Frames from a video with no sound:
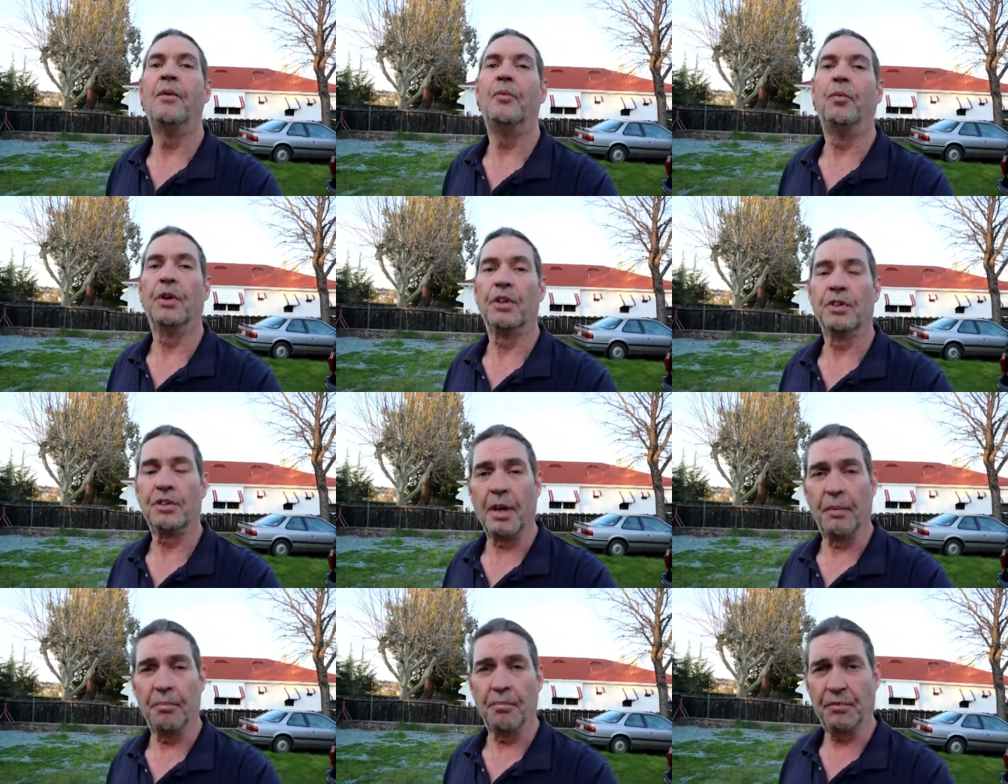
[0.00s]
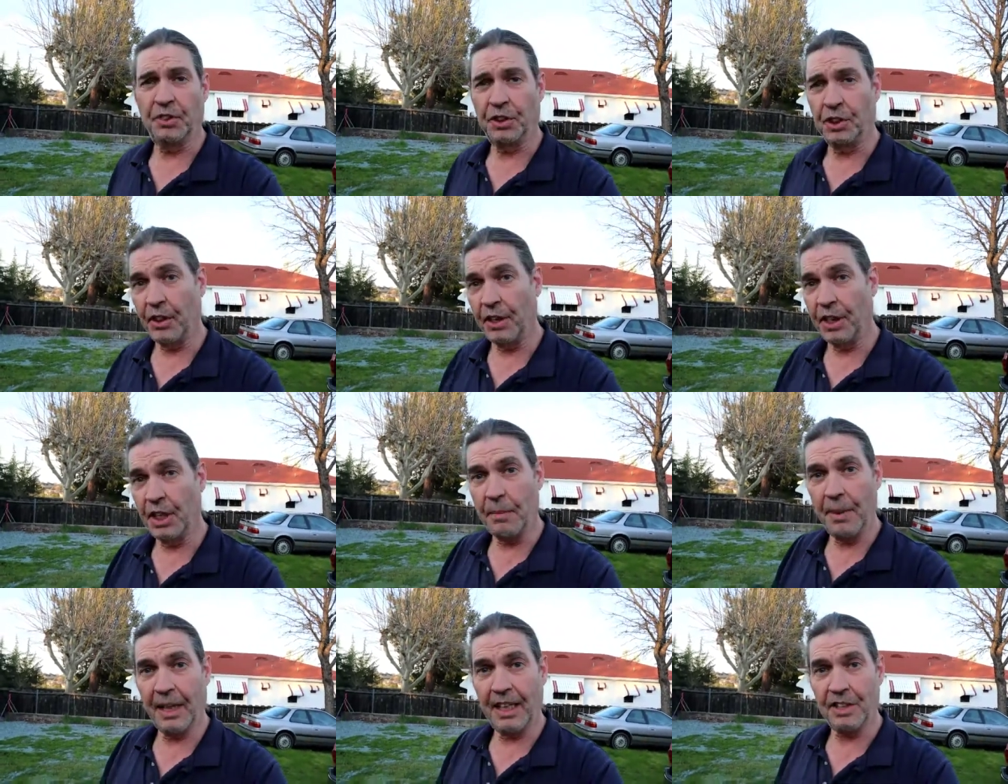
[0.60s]
We're, I'm
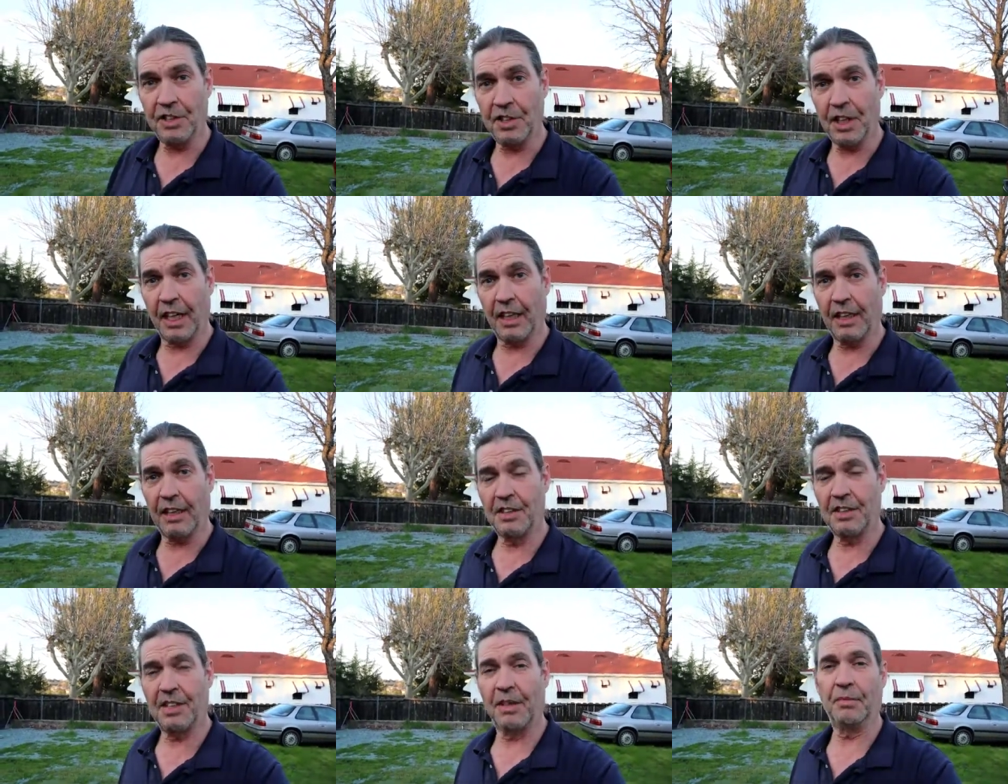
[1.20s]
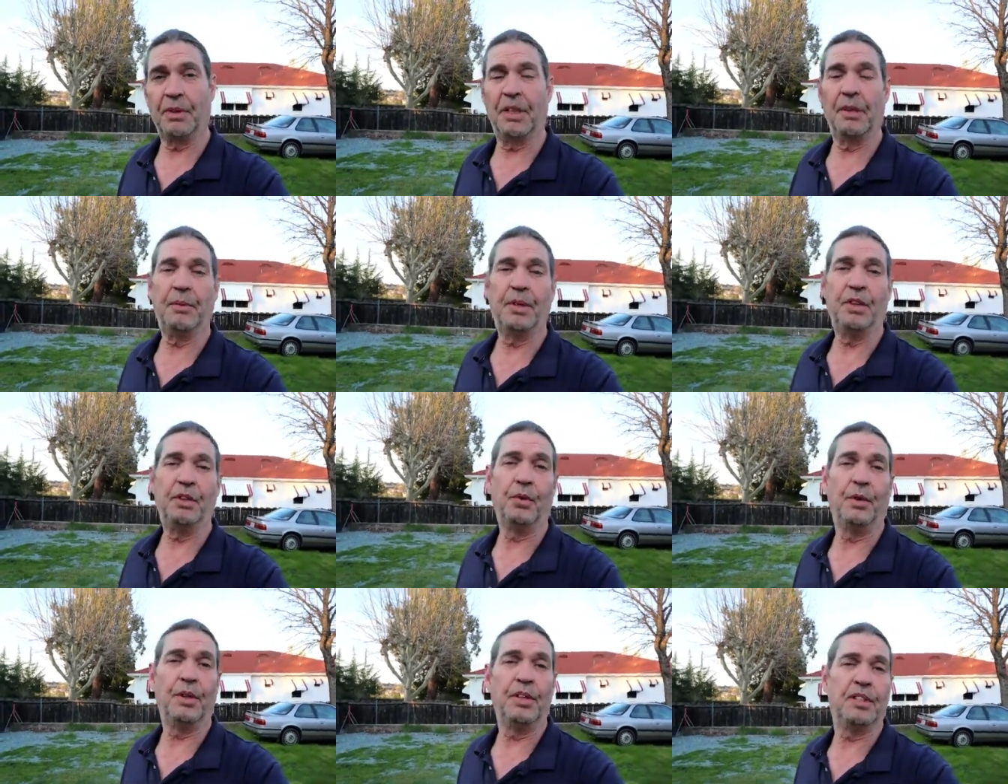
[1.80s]
starting to make a checklist. I'm going to be
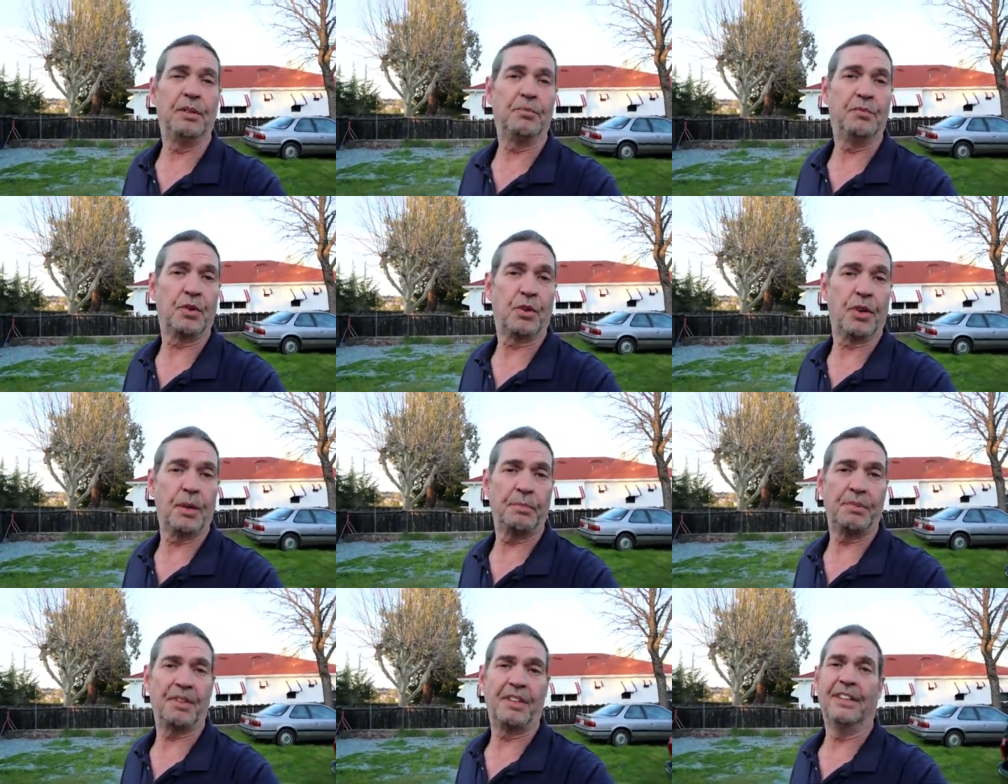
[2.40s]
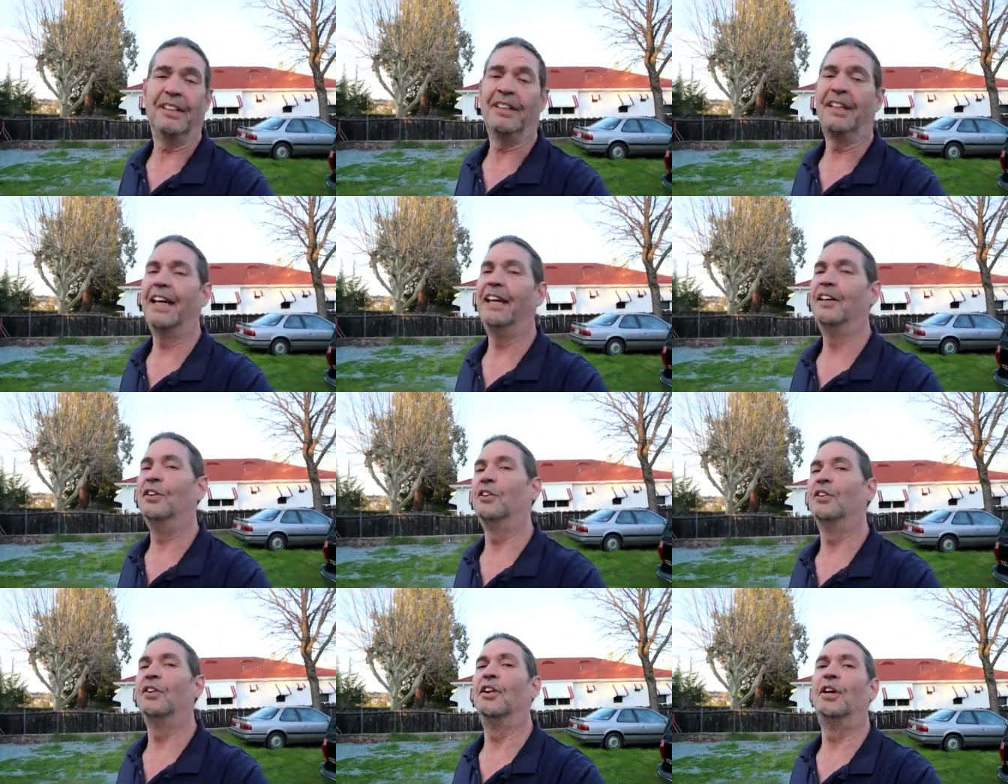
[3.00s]
doing some trips and
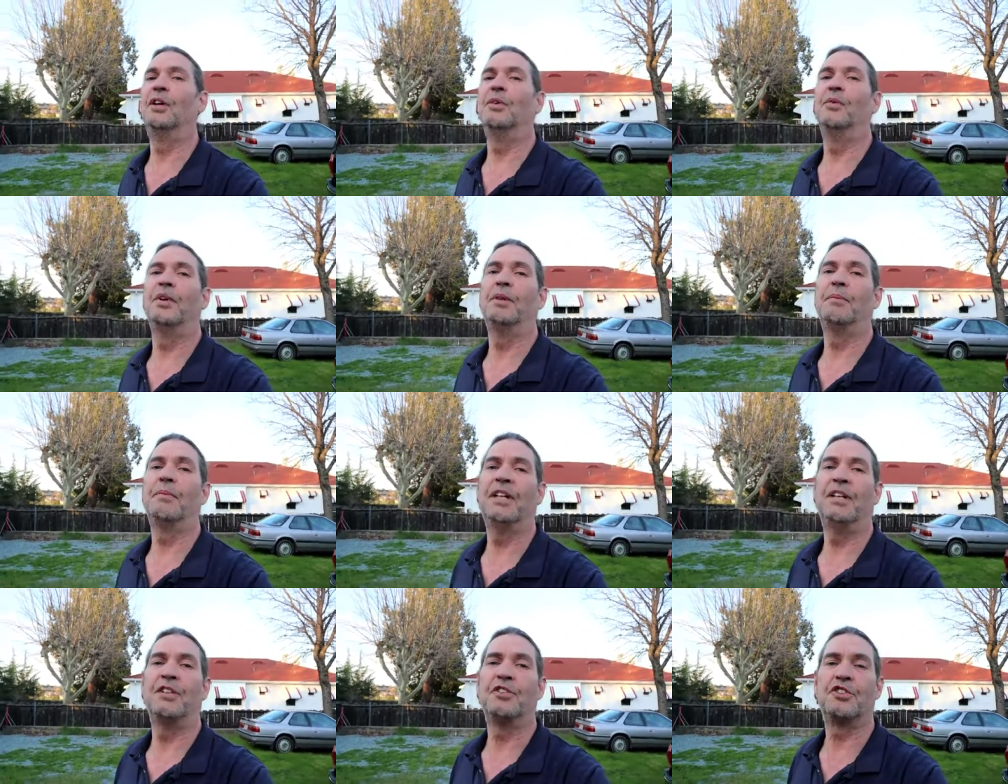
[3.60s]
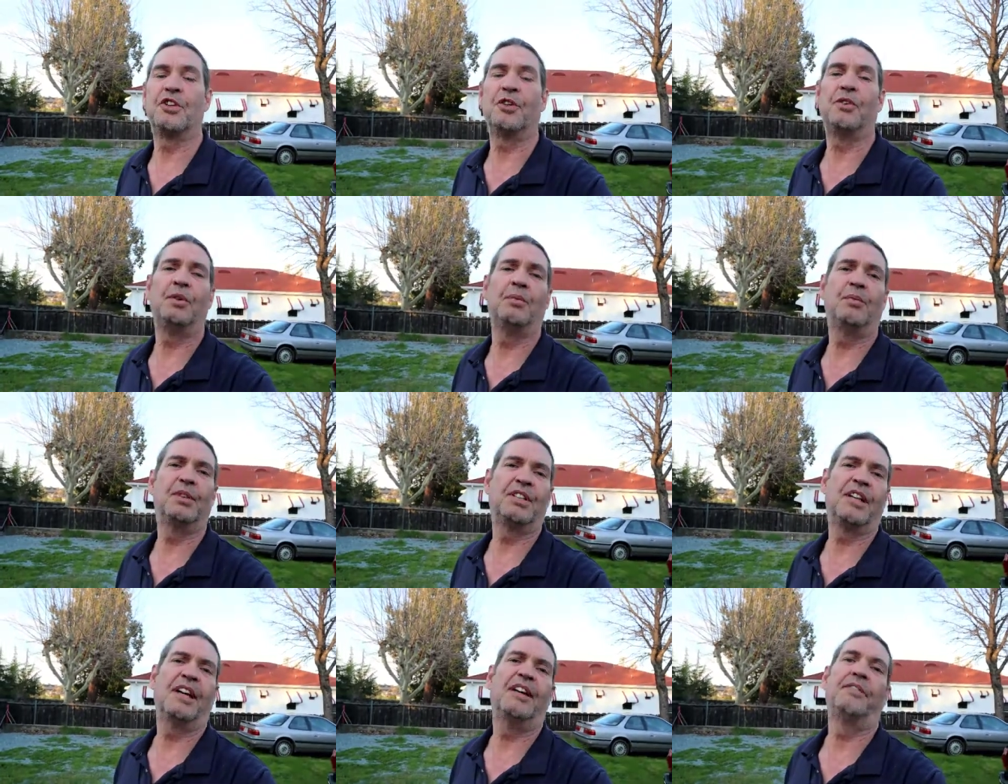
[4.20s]
taking you along with me to show you
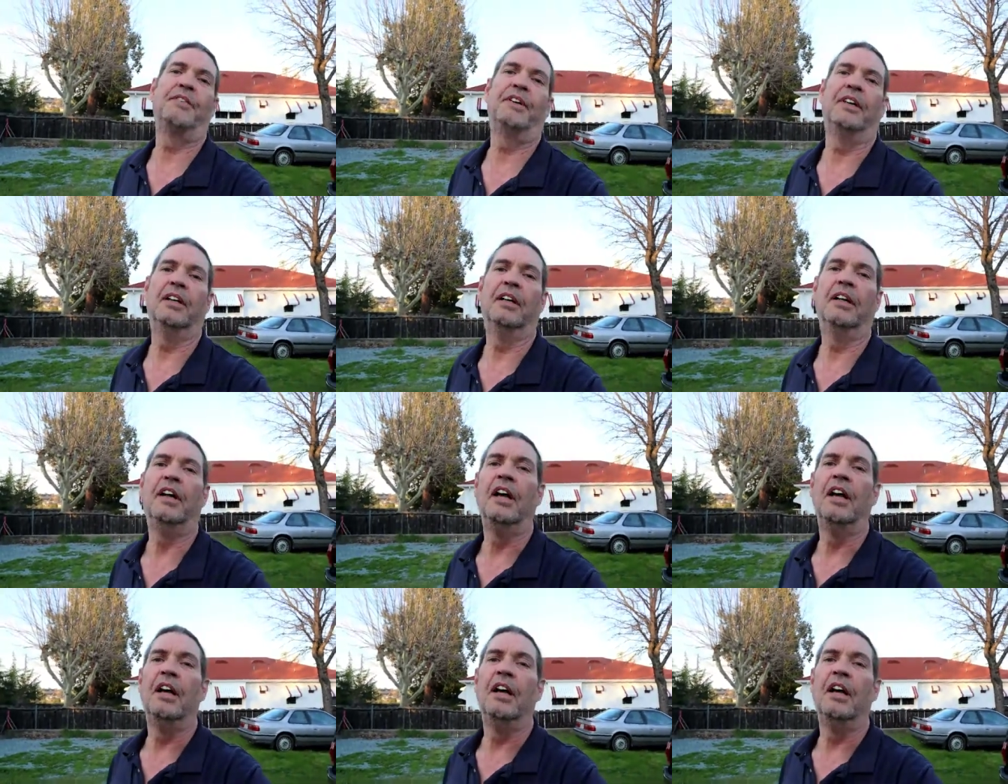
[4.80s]
what's out there.